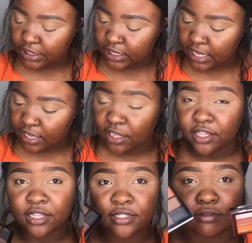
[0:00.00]
there
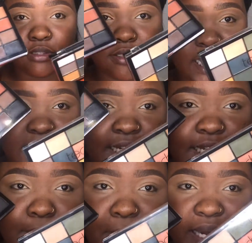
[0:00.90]
are
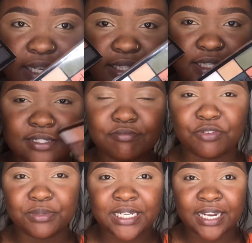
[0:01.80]
Technic palettes
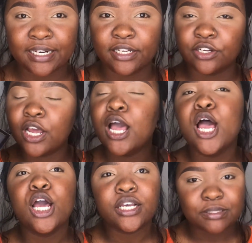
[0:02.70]
from Technic
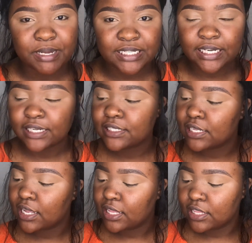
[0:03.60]

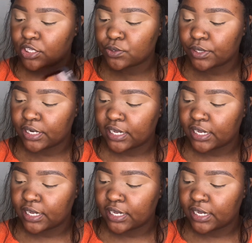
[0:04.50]
Cosmetics. This one